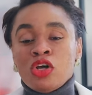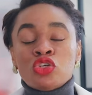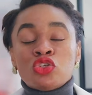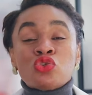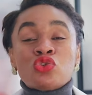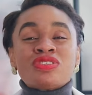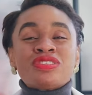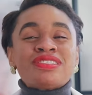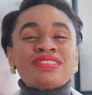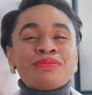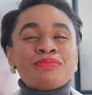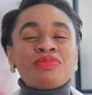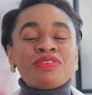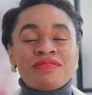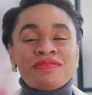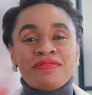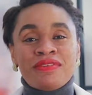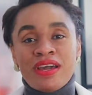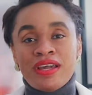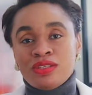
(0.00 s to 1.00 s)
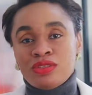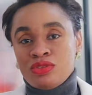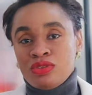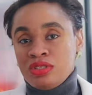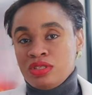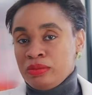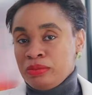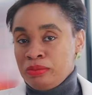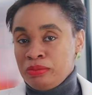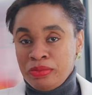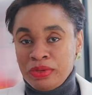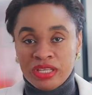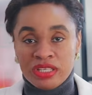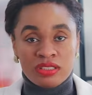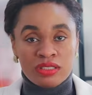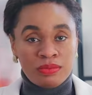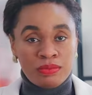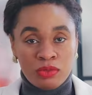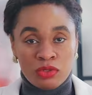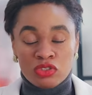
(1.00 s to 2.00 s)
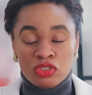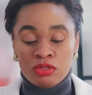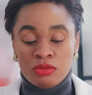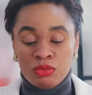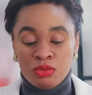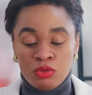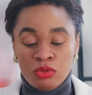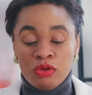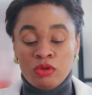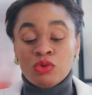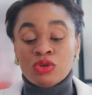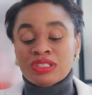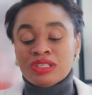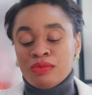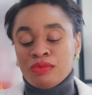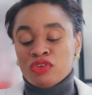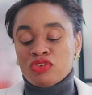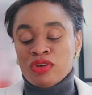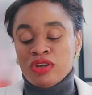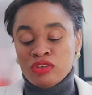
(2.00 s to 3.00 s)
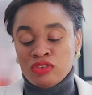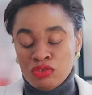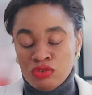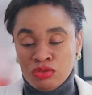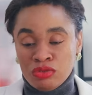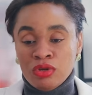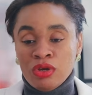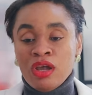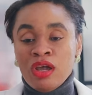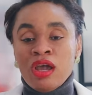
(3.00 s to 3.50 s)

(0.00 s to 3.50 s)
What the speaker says: So simplify it to the best possible way. What are we trying to do?